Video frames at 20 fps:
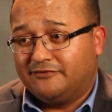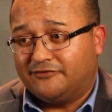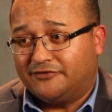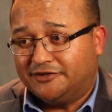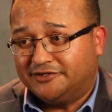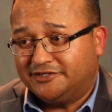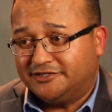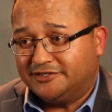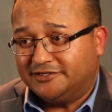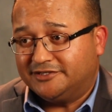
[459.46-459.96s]

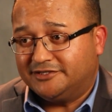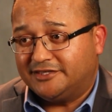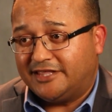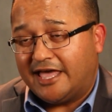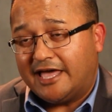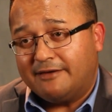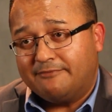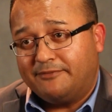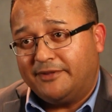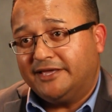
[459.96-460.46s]
versus
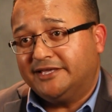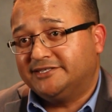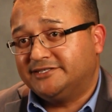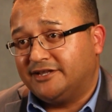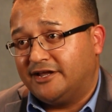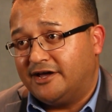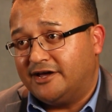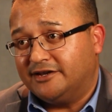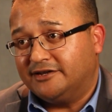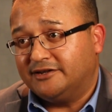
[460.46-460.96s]
that
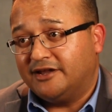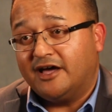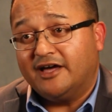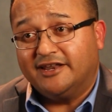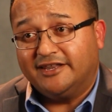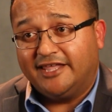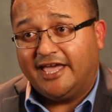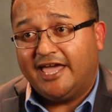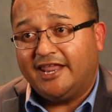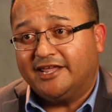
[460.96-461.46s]
based
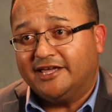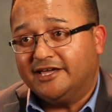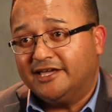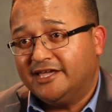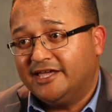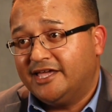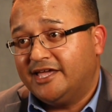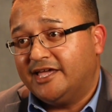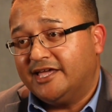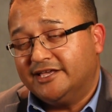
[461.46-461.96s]
on
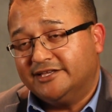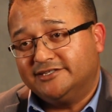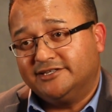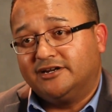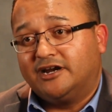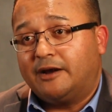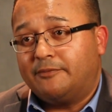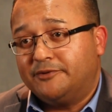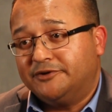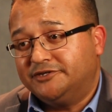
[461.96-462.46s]
data
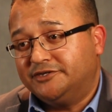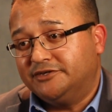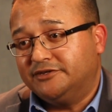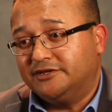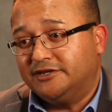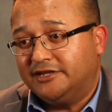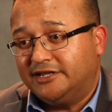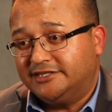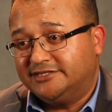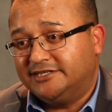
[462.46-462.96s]
is an
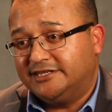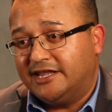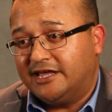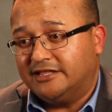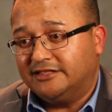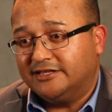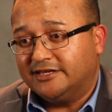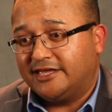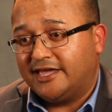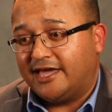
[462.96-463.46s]
opportunity to
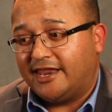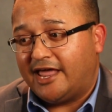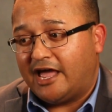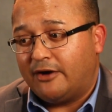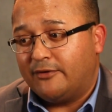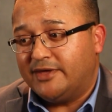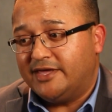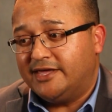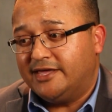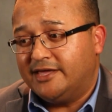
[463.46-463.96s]
now look at
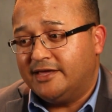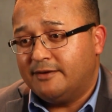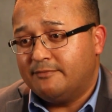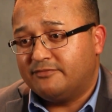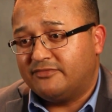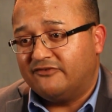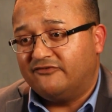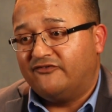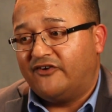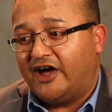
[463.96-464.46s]
how we
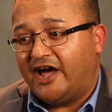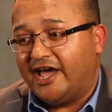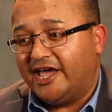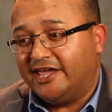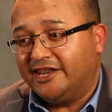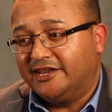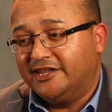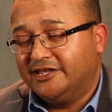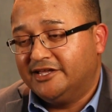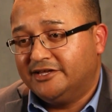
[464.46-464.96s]

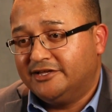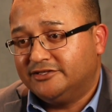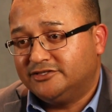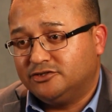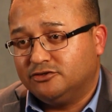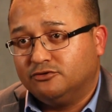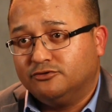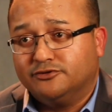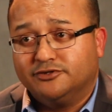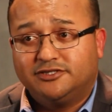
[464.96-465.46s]
provide
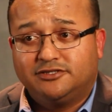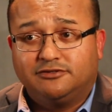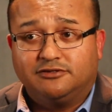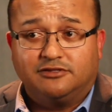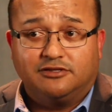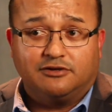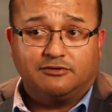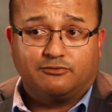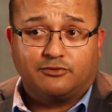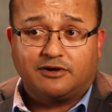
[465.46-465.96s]
tools
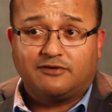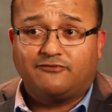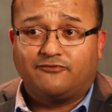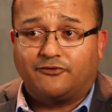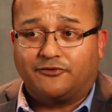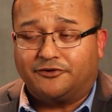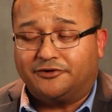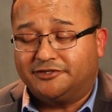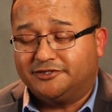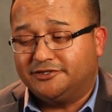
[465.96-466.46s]
to the
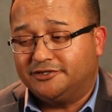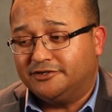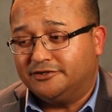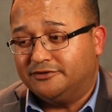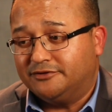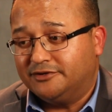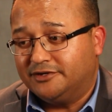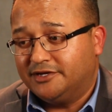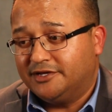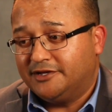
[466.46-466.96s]
workforce
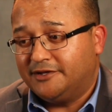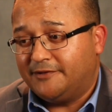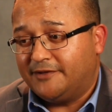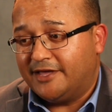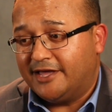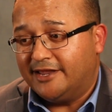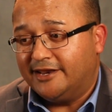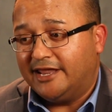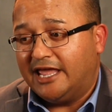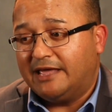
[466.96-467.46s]
to
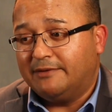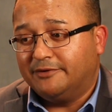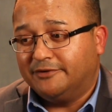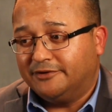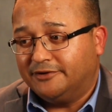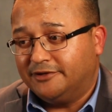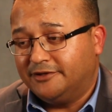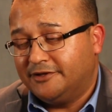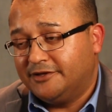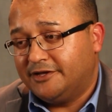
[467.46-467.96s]

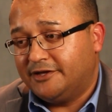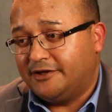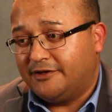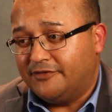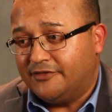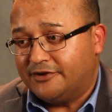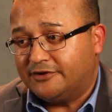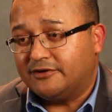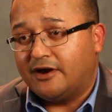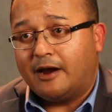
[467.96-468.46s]
enable
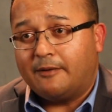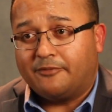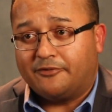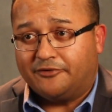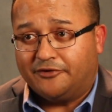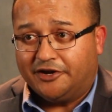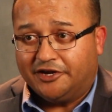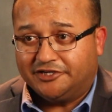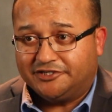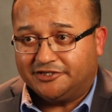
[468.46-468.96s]
their
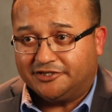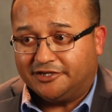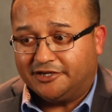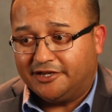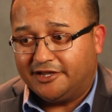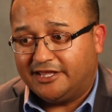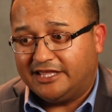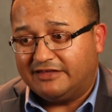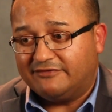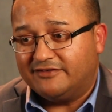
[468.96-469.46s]

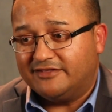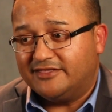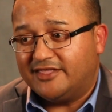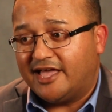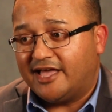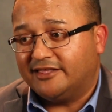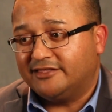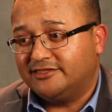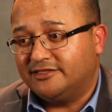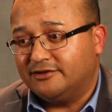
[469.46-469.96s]
operation, given
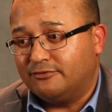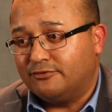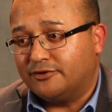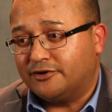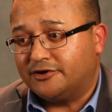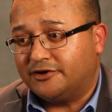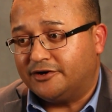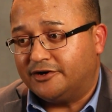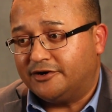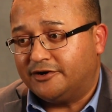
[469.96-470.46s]
that the
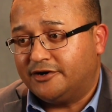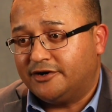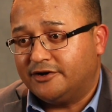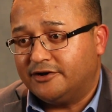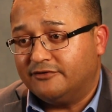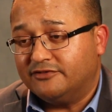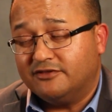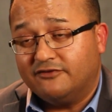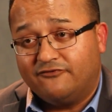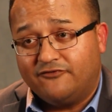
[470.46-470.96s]
worker
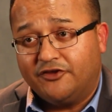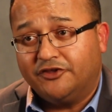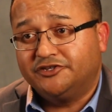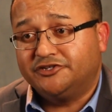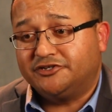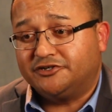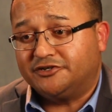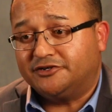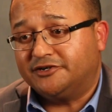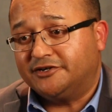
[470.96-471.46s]
of the
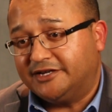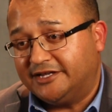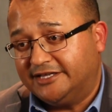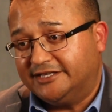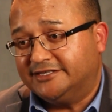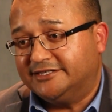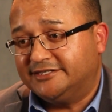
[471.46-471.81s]
future